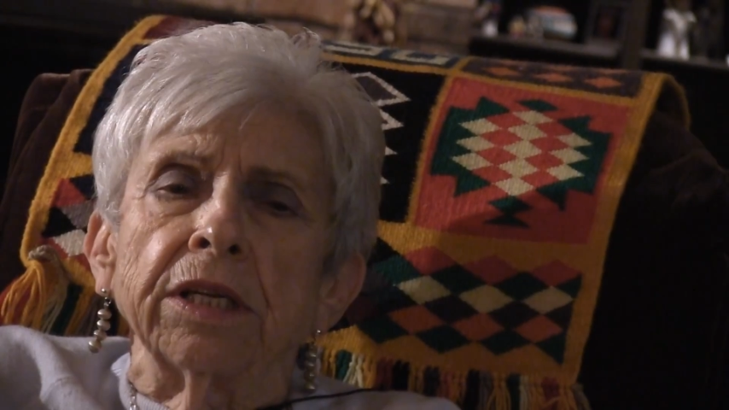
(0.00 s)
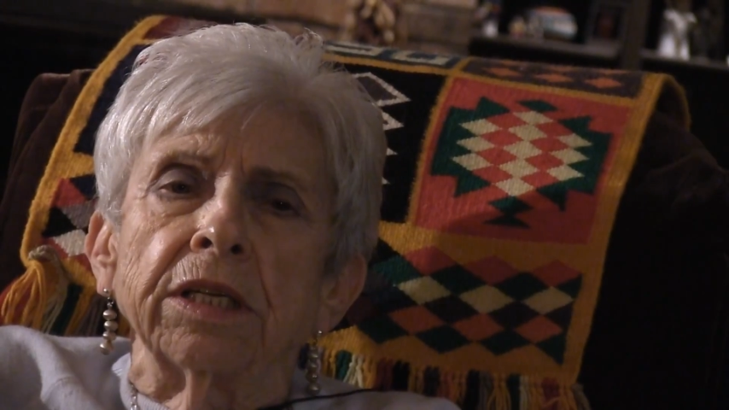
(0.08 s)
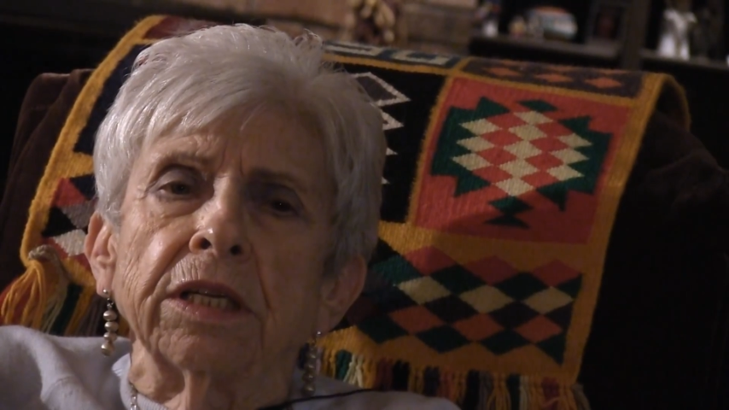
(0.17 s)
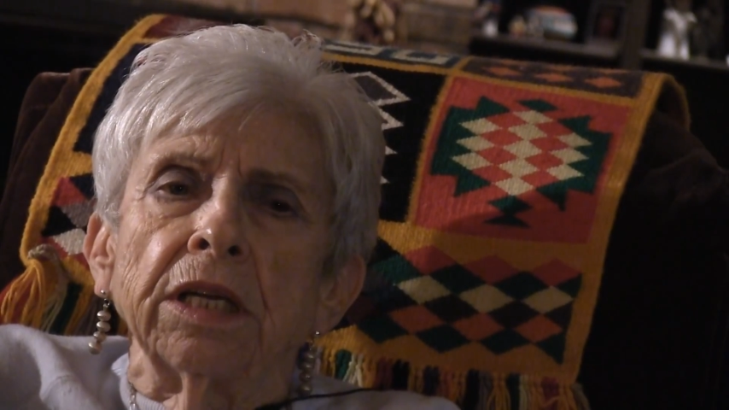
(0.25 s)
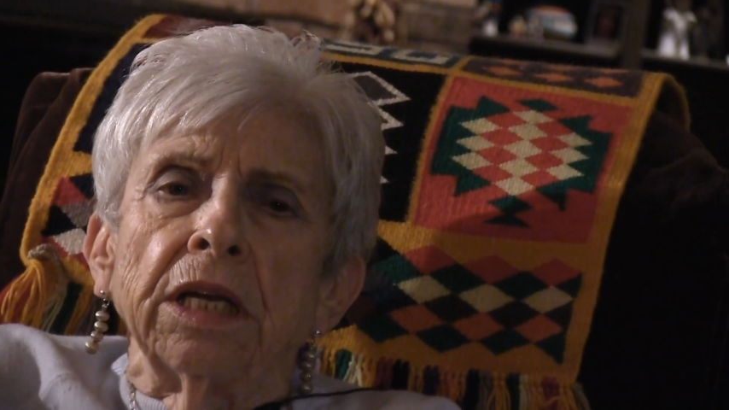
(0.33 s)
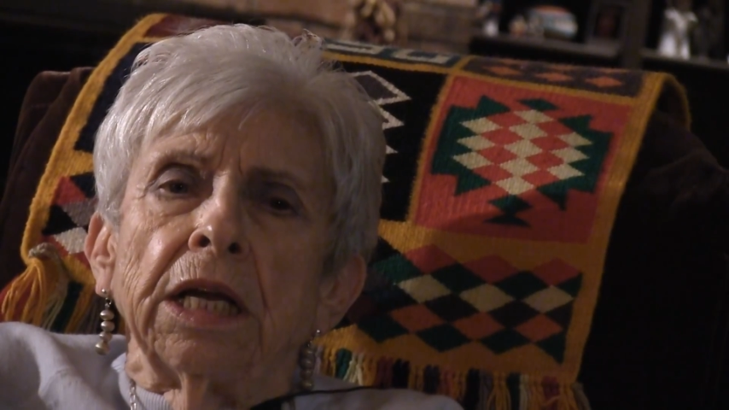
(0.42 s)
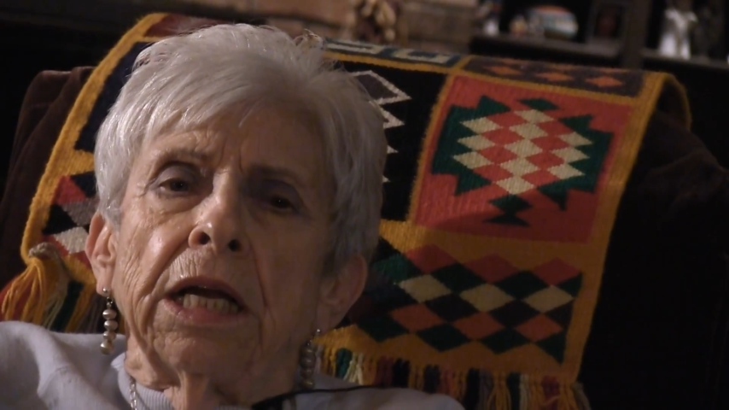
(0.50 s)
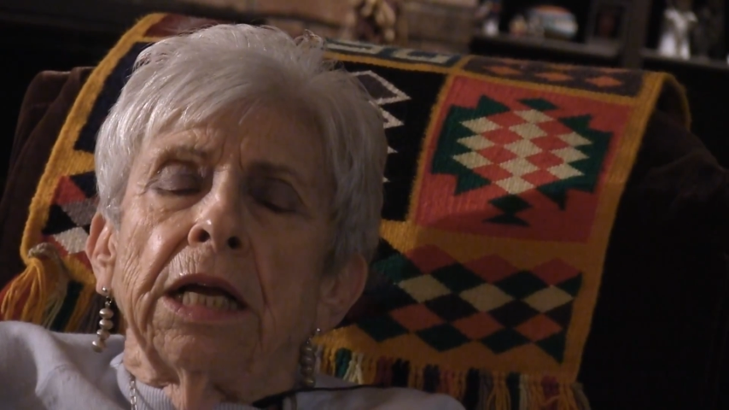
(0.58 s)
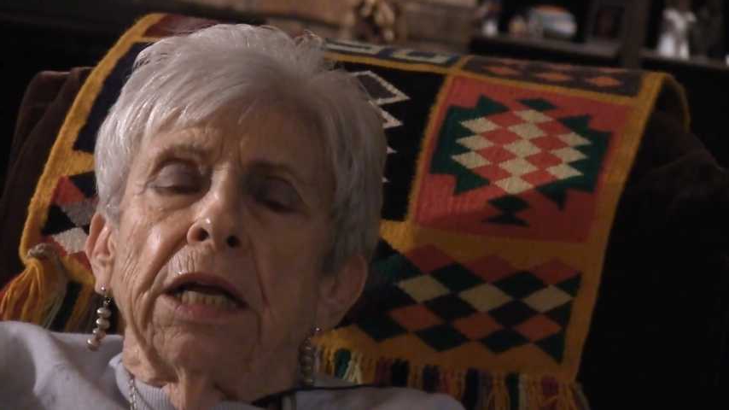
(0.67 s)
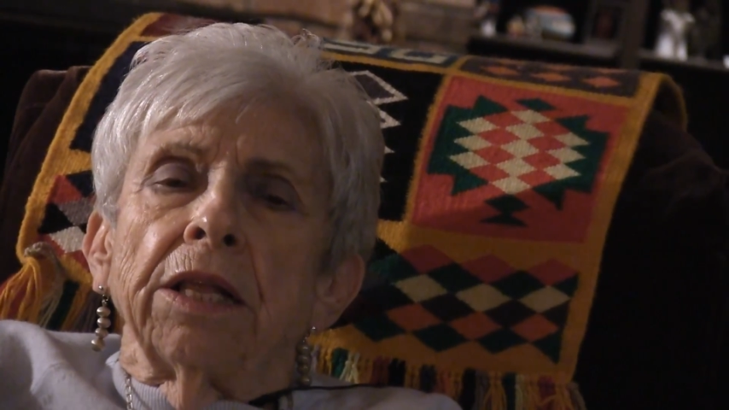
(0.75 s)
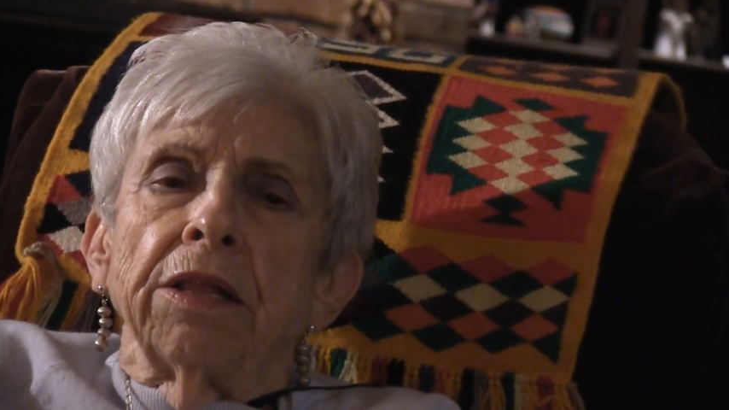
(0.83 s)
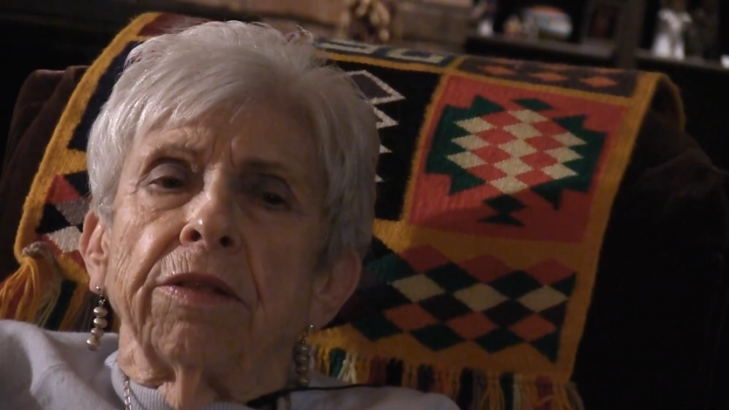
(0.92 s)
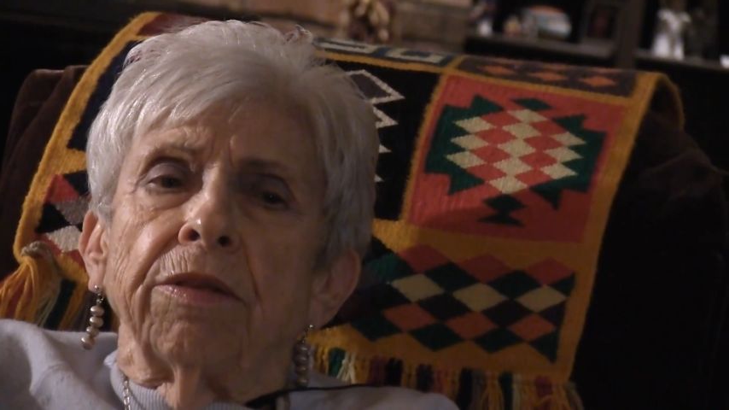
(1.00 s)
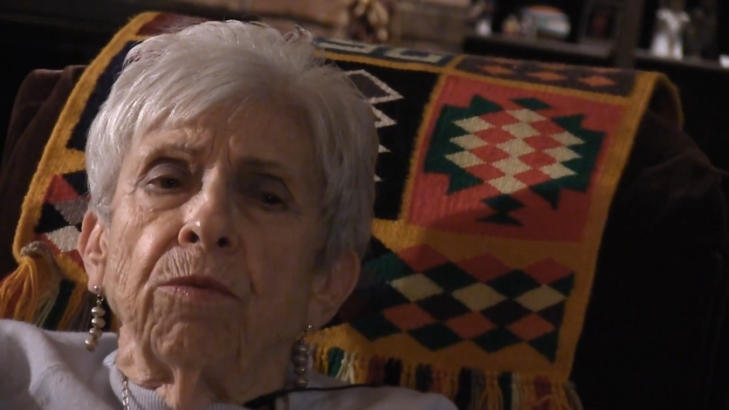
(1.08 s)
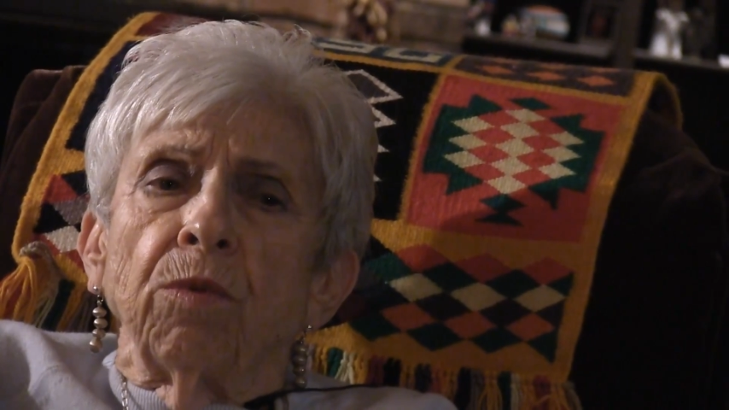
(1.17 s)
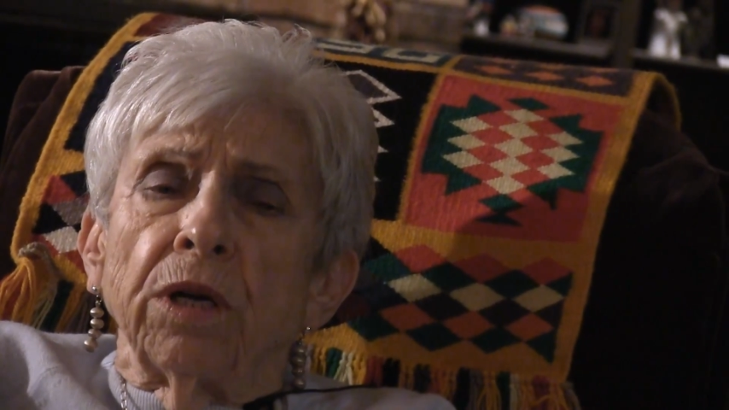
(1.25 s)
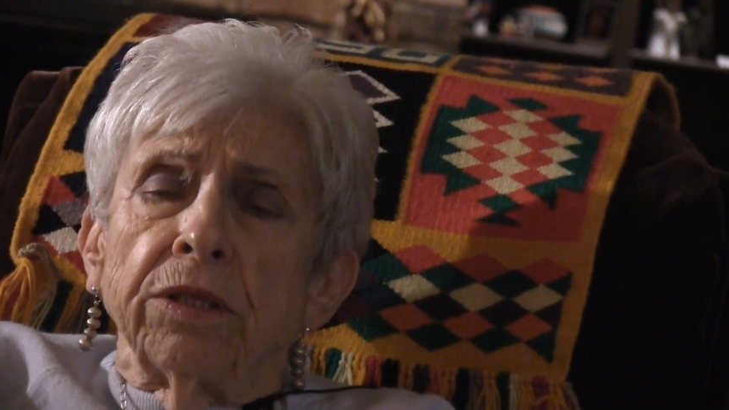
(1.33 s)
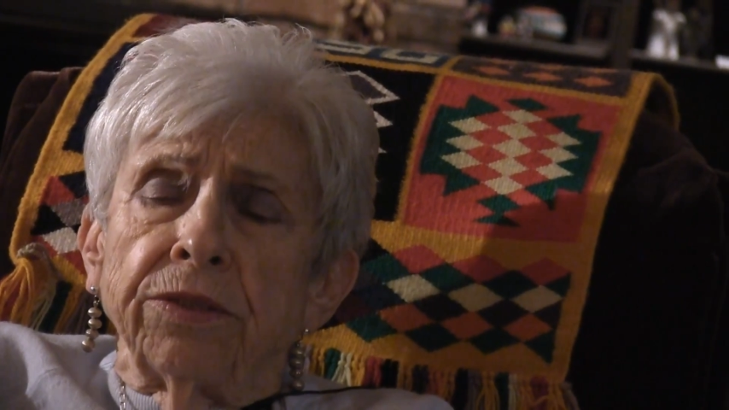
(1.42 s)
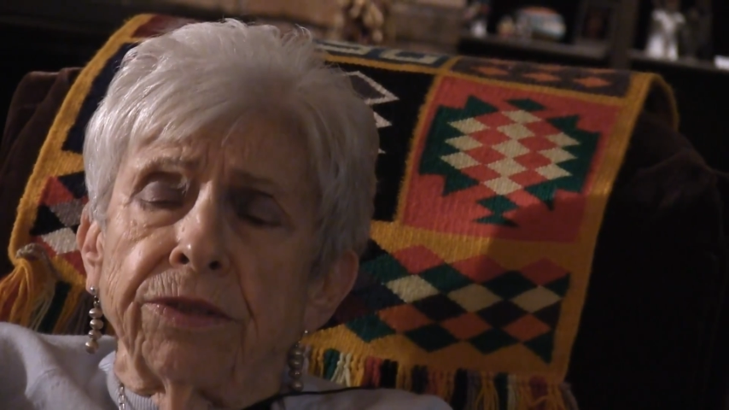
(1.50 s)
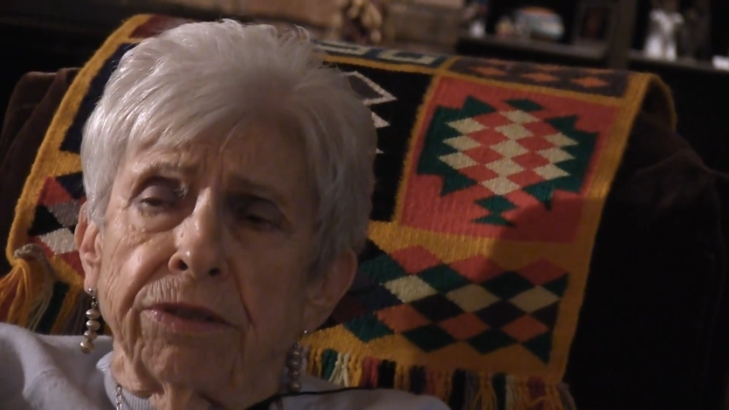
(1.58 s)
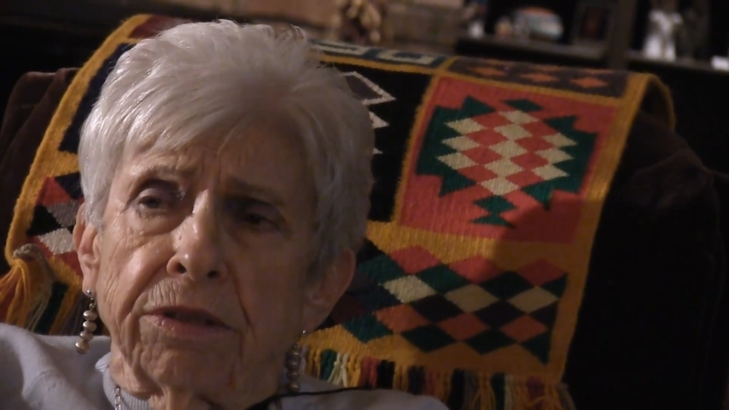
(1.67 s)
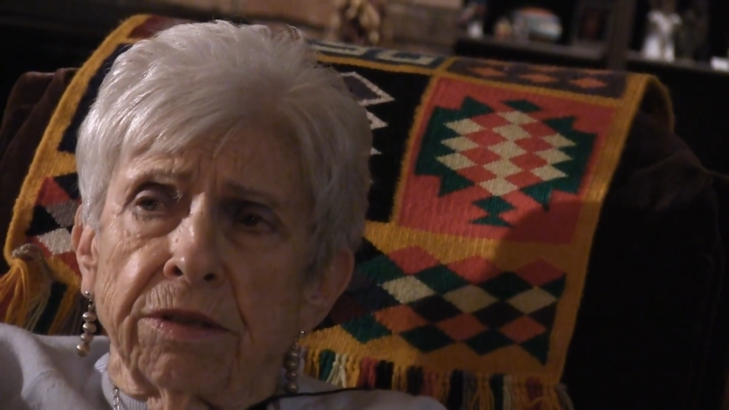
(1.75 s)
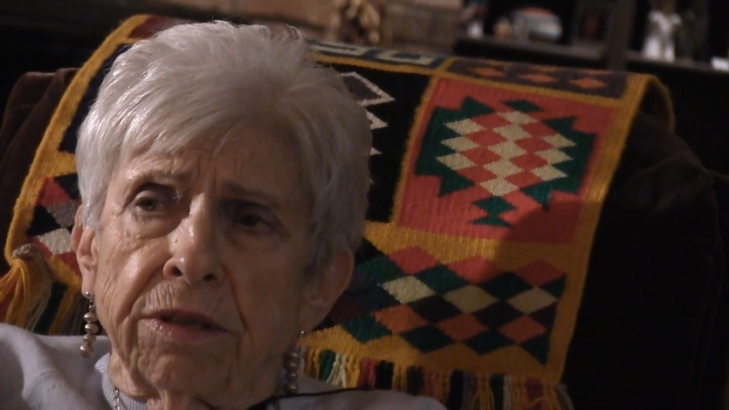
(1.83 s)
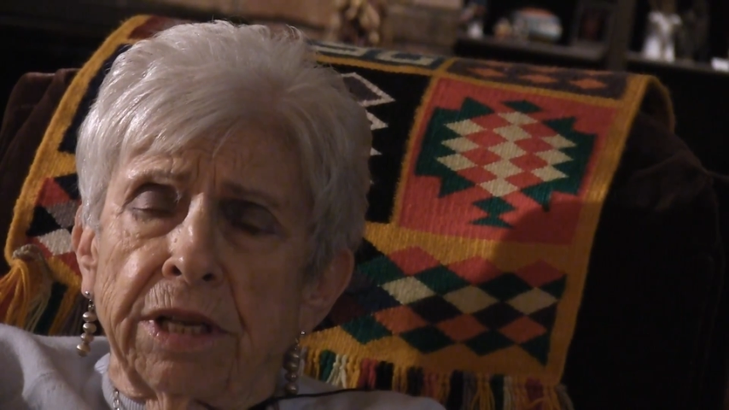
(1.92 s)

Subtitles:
that the ones